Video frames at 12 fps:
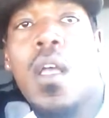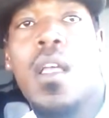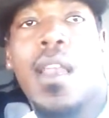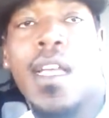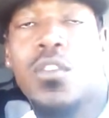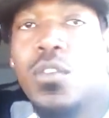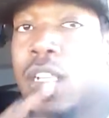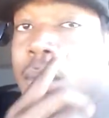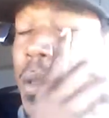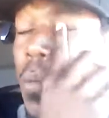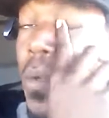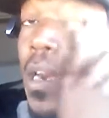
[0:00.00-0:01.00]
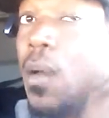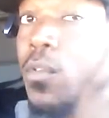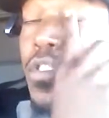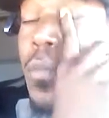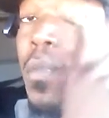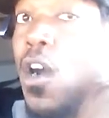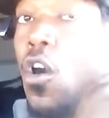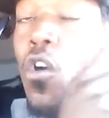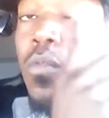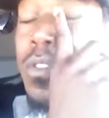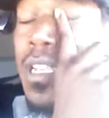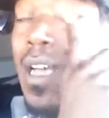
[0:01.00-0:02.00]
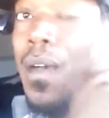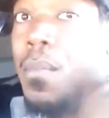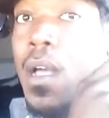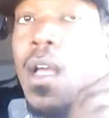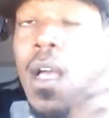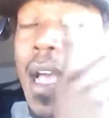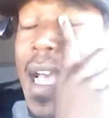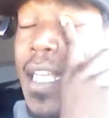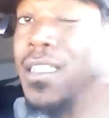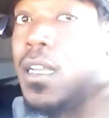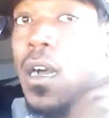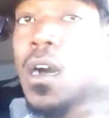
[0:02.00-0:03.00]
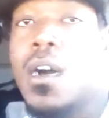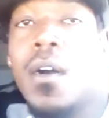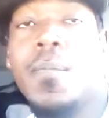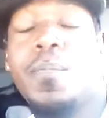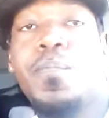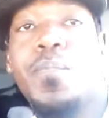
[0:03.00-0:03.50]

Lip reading: Like you see me when I was on my hometown. I had the